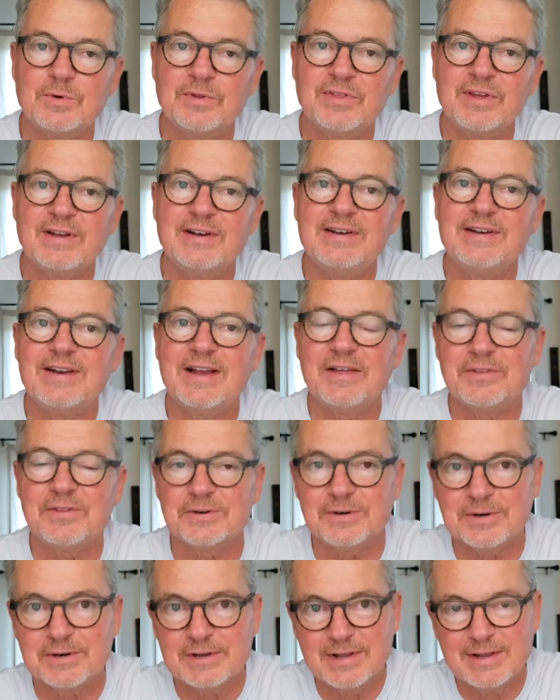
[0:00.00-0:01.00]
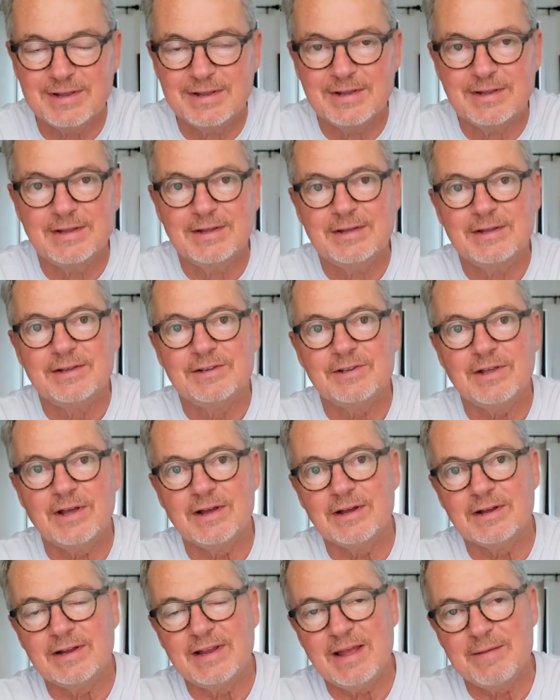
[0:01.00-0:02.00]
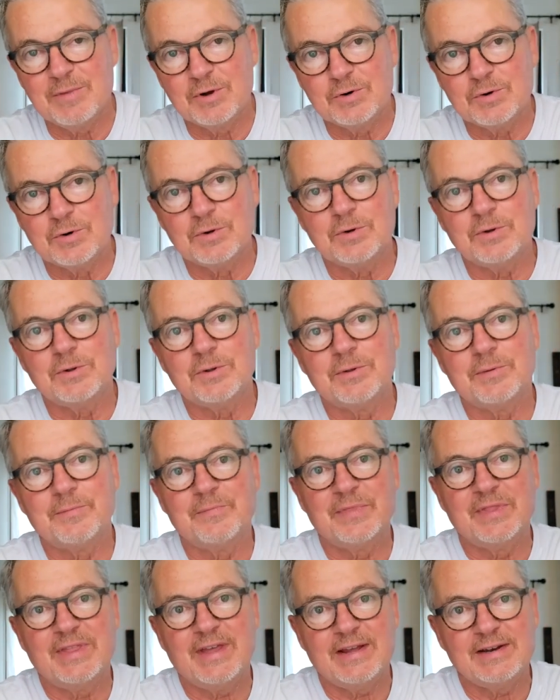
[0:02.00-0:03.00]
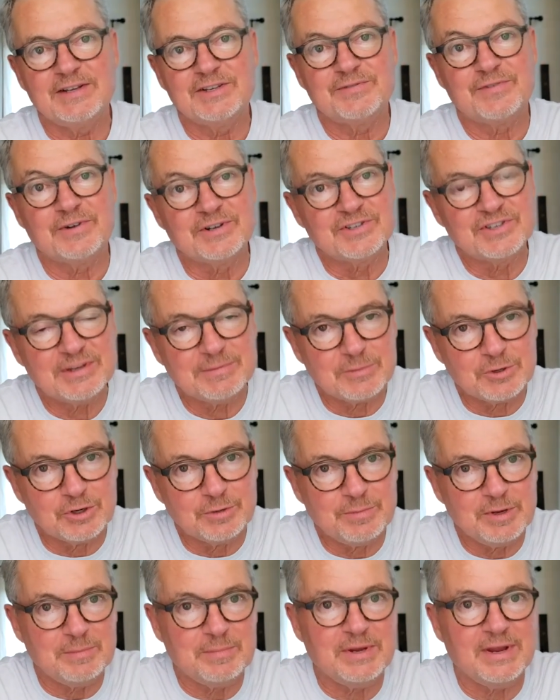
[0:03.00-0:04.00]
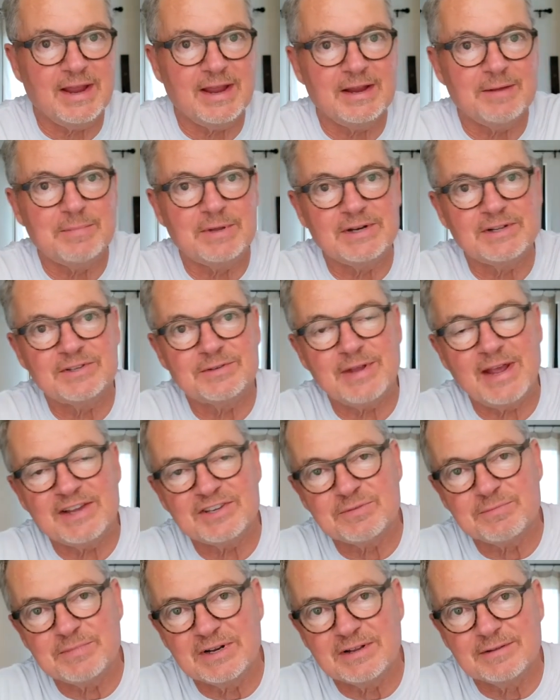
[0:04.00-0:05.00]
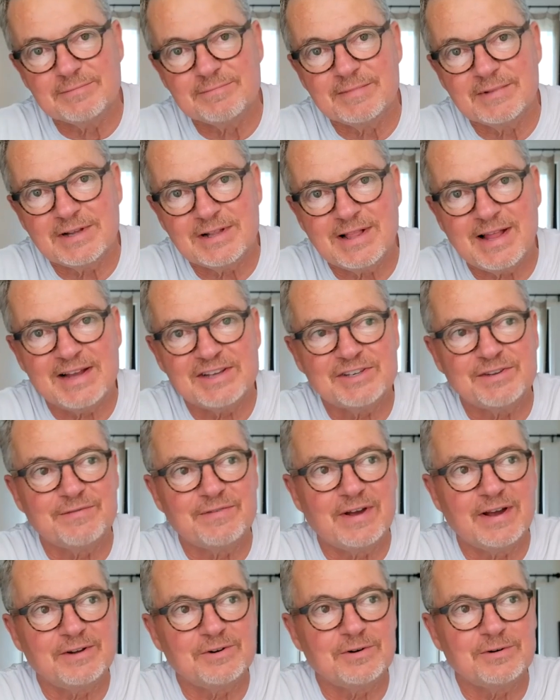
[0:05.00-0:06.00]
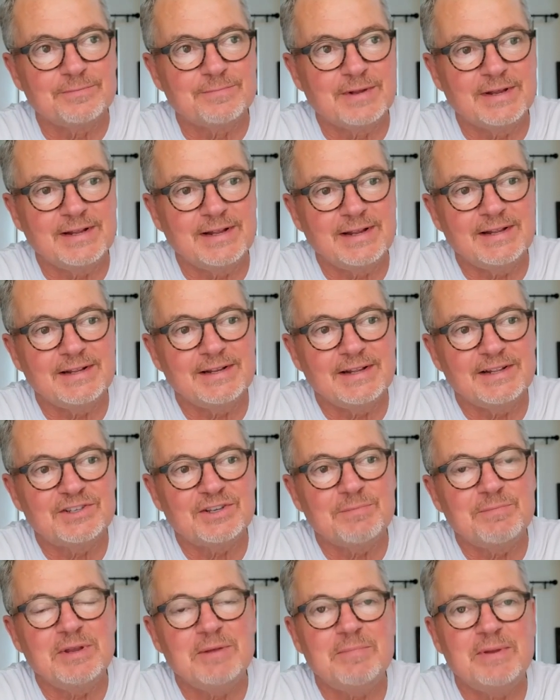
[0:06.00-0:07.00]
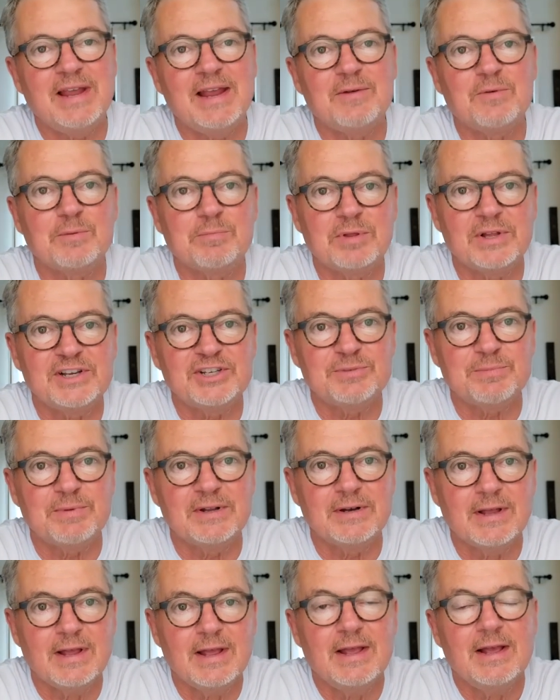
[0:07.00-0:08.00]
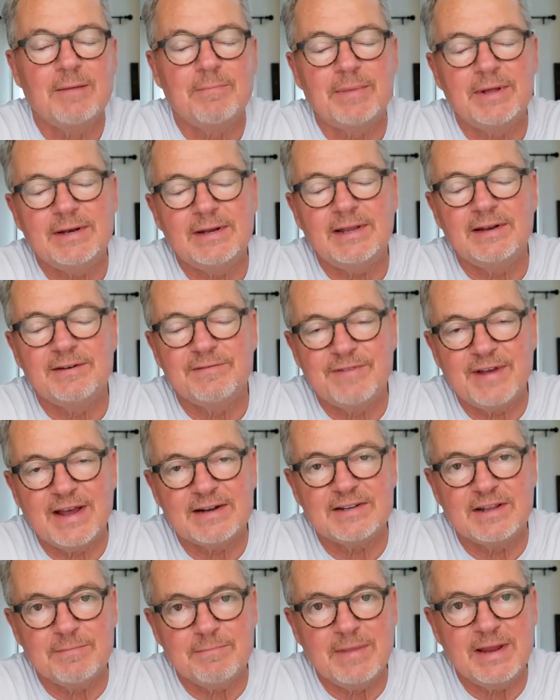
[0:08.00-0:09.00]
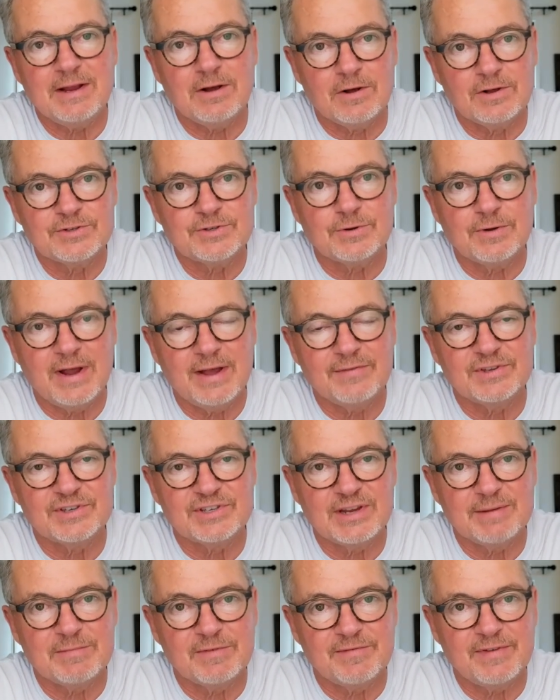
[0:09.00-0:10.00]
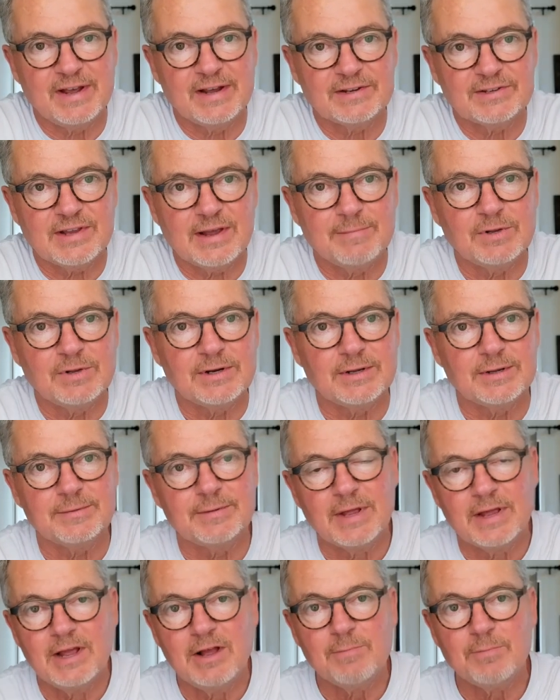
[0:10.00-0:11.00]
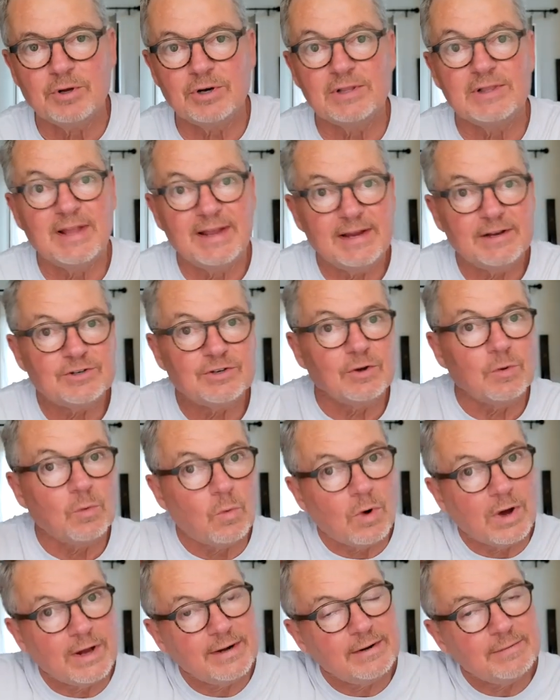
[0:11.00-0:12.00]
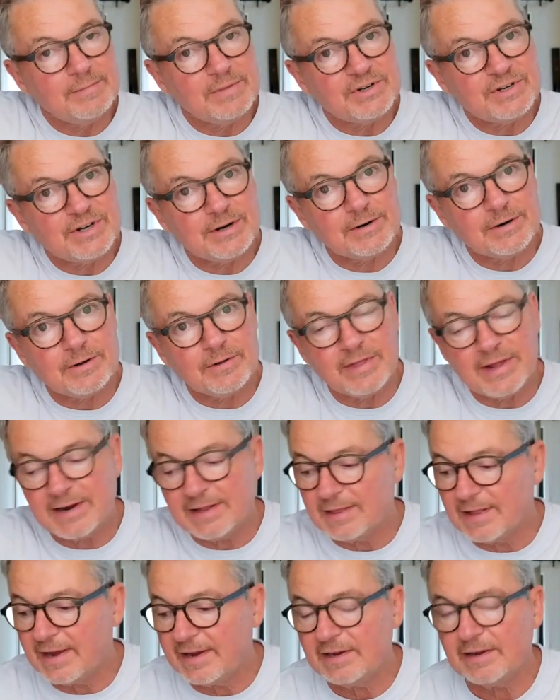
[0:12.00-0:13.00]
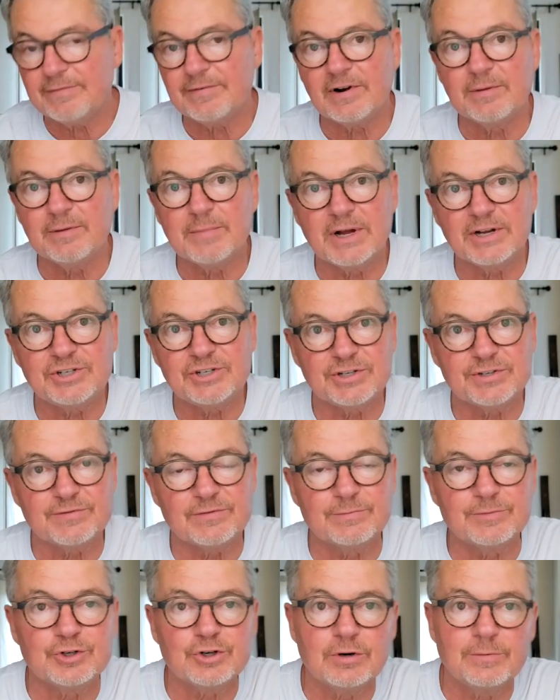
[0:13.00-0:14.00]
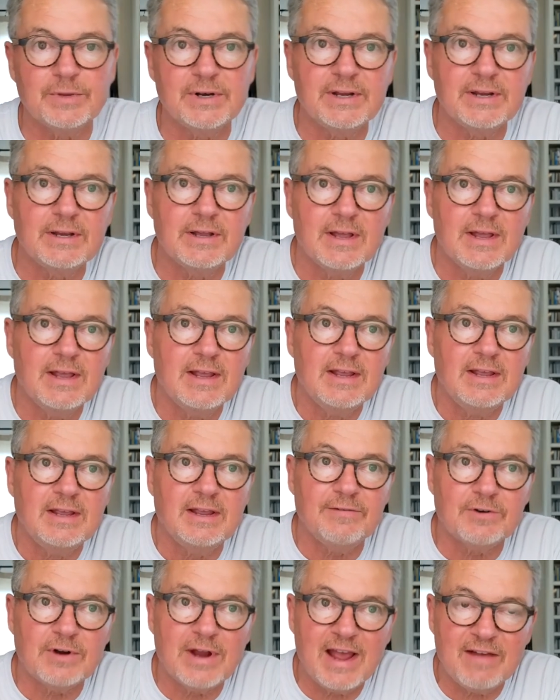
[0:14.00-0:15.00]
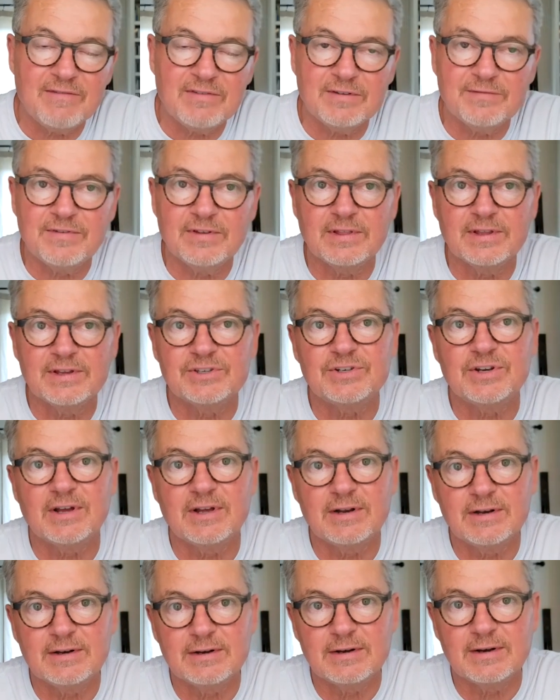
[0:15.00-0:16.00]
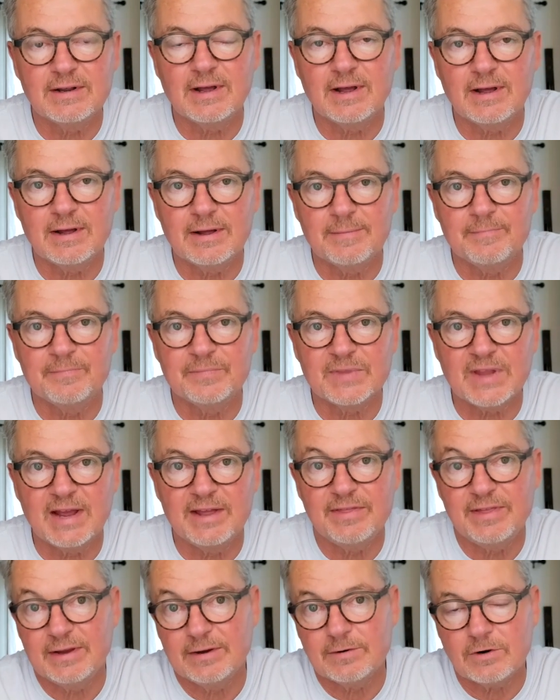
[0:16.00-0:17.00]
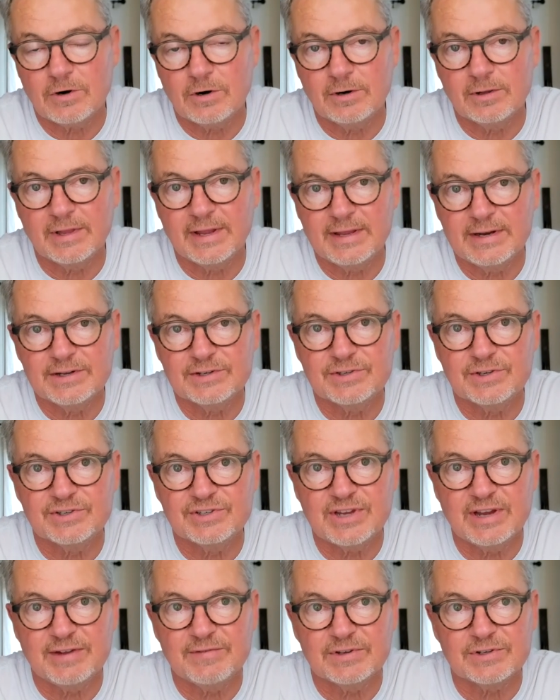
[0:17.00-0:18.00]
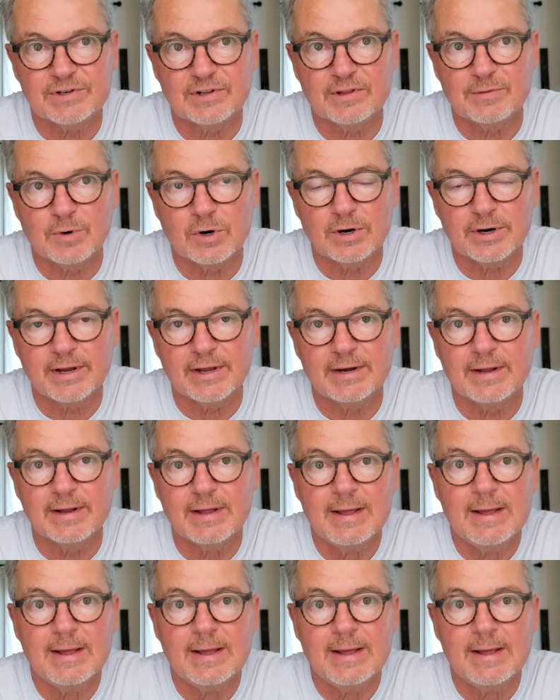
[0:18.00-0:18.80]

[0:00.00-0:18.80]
with another chemical that is very similar to BPA, but it hasn't been classified, or it's a BPA replacement, but in fact, it may also have the same effects. I'm going to put a link to one material that I like very much. It's from Germany. If you're having fillings done, I think currently it is the safest on the market.